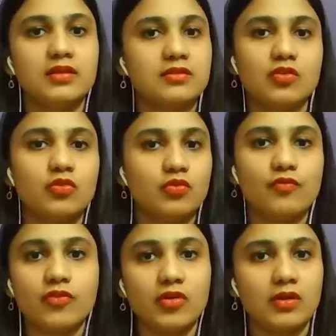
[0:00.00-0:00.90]
There is no
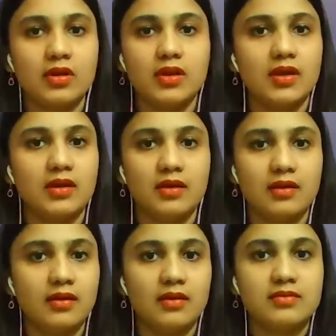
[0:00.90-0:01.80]
room for
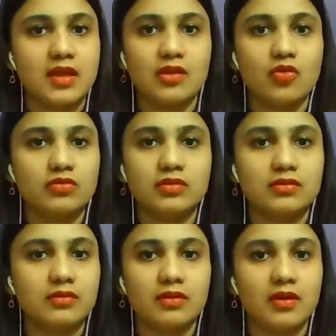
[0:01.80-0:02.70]
a
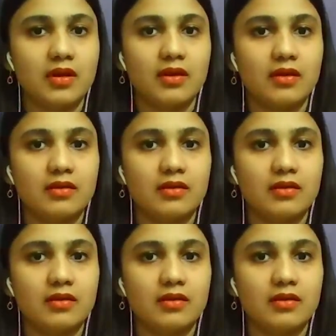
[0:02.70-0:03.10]
psychological